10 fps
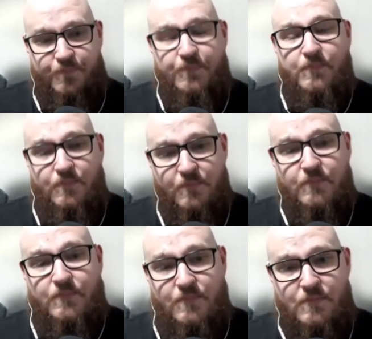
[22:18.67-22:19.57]

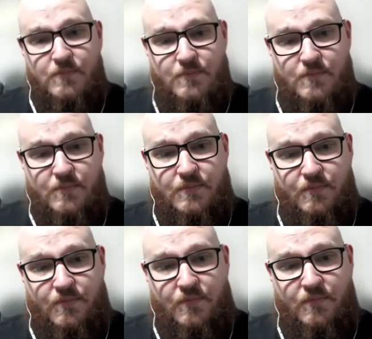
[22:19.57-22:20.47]

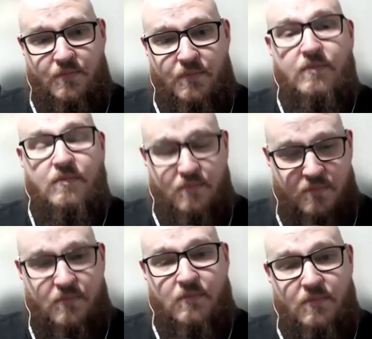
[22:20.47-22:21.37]

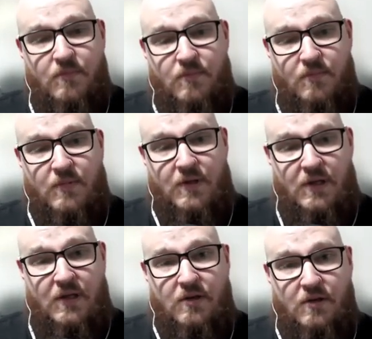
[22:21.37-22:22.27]

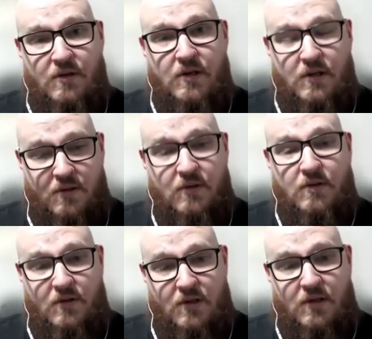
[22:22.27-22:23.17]

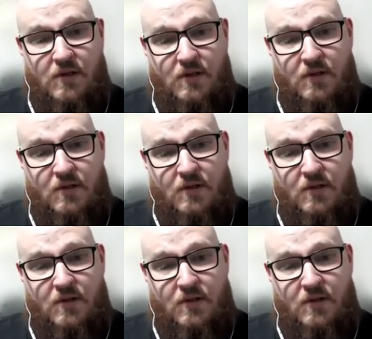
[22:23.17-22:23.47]
(not speaking)